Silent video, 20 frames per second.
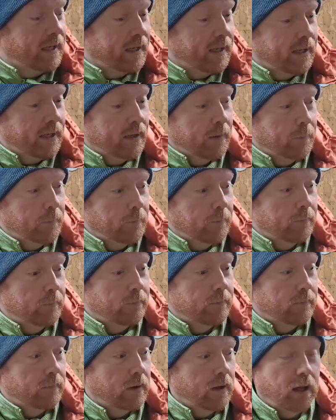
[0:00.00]

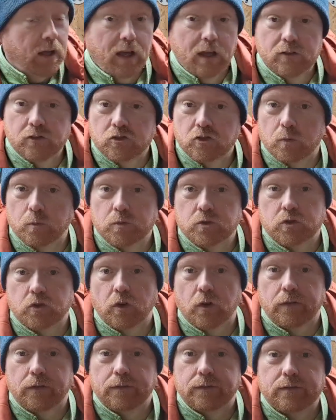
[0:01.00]
And some
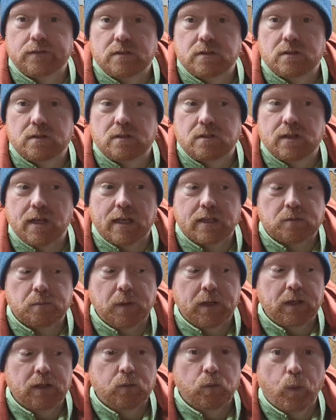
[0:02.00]
stuff takes
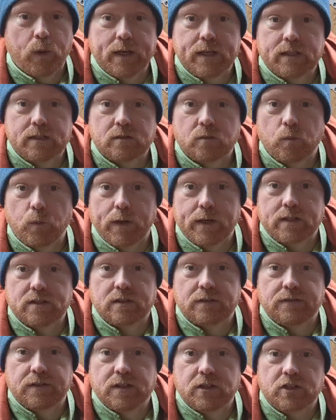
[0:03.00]
me weeks and weeks
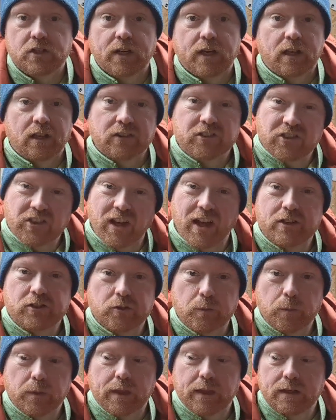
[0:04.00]
to finish it. I'll start
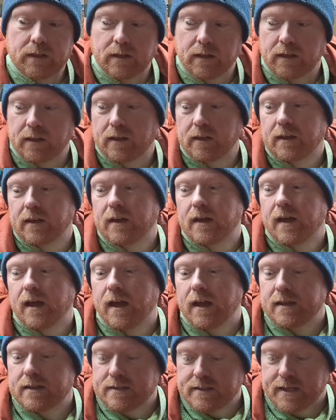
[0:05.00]
something,
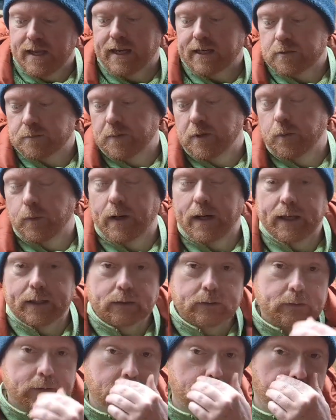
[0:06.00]
takes me a
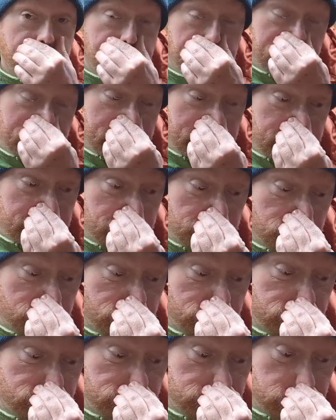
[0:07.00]
while to
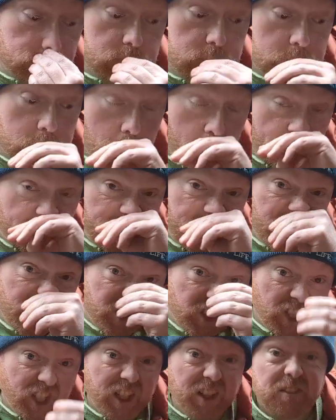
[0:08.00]
go and
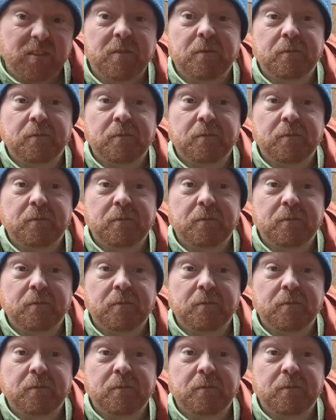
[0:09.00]
finish it,